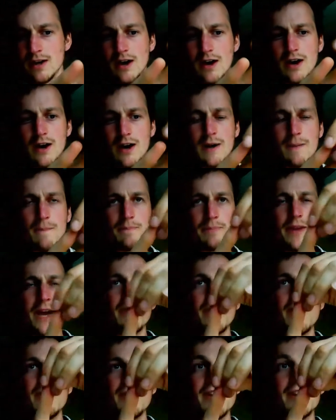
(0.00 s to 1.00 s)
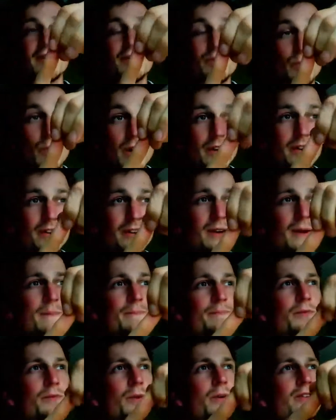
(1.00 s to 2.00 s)
And then this one,
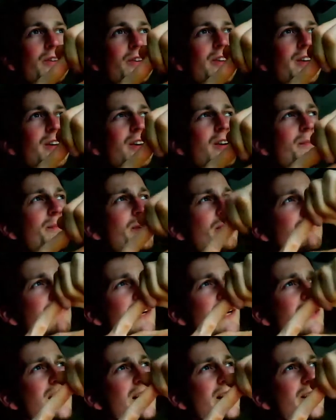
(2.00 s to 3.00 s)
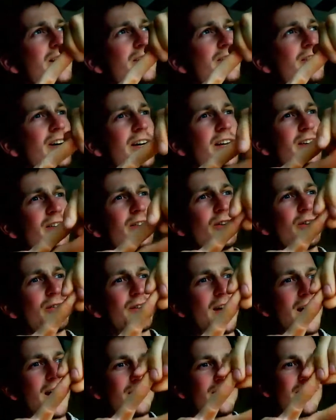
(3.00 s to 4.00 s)
which I think could be really exciting sort of
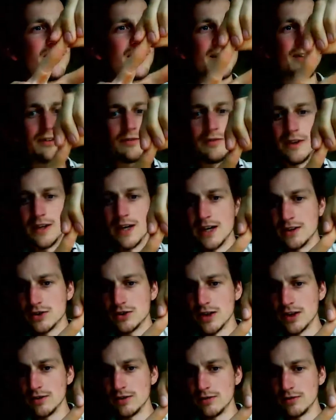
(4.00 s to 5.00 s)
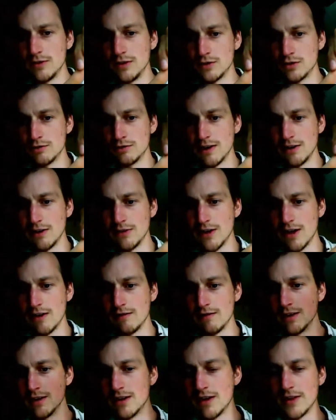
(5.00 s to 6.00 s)
catalyst for getting Change the Future out there,
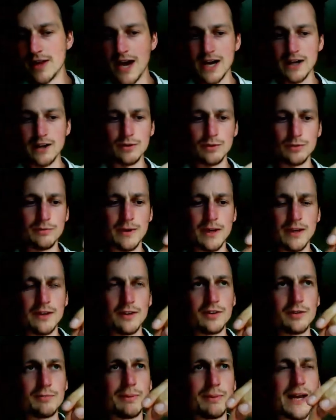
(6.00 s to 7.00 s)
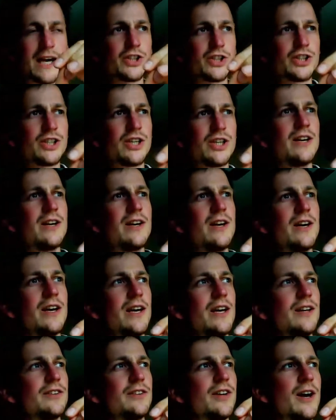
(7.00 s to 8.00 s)
and another angle to make it splash
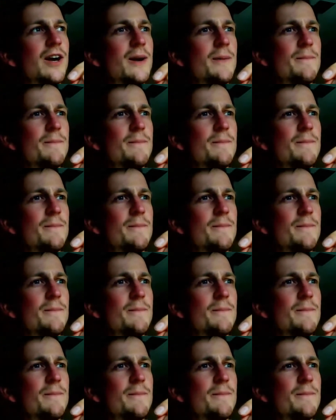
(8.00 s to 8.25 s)
is